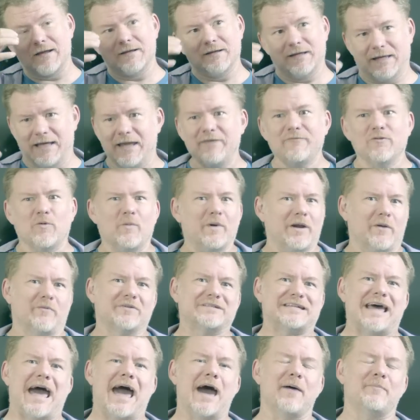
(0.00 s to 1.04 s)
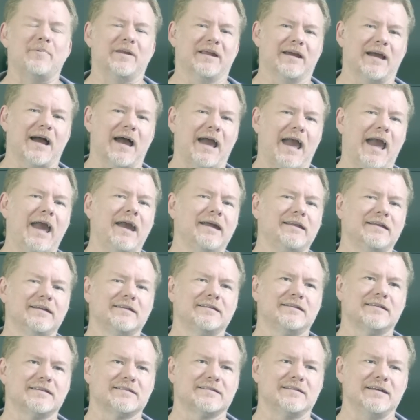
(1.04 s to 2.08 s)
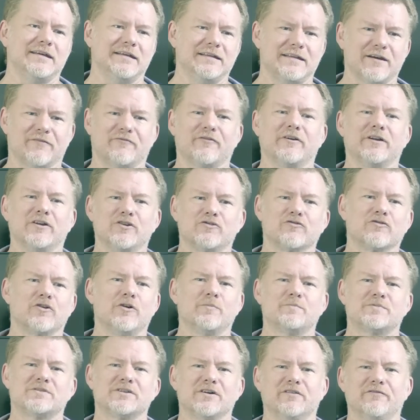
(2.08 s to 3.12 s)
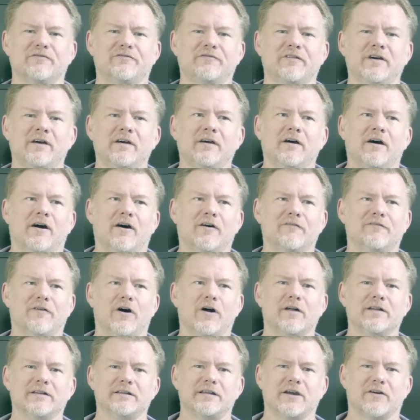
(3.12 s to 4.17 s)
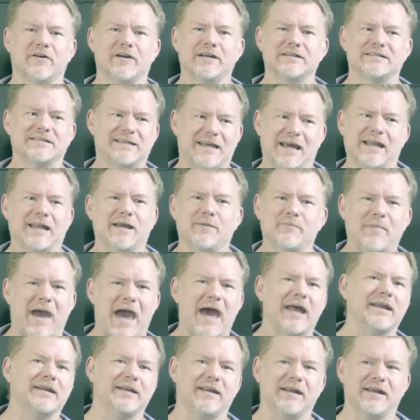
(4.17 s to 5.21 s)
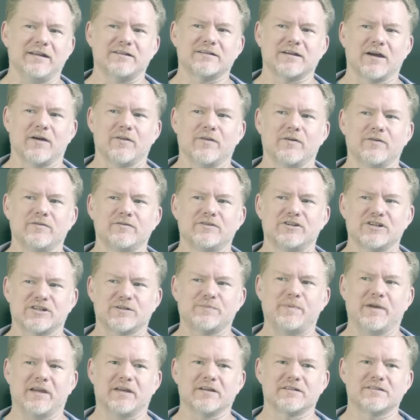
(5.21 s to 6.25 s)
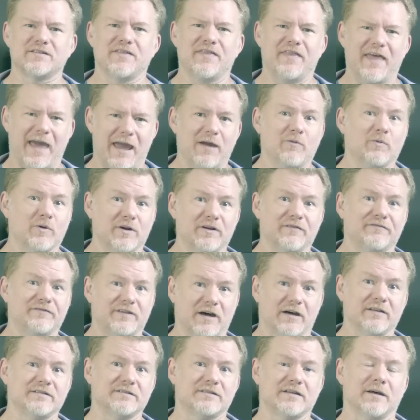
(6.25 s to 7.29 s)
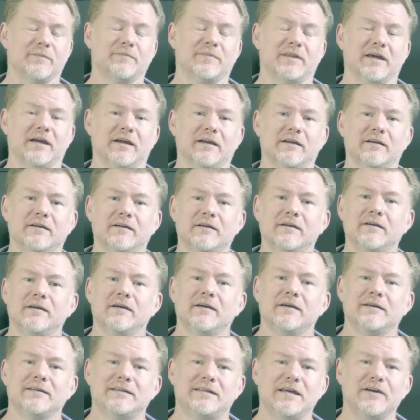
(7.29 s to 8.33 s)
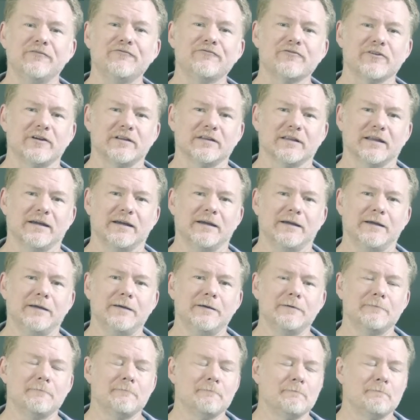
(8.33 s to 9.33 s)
hated to see different groups of voluntarists getting mad at each other just because they would have done something differently.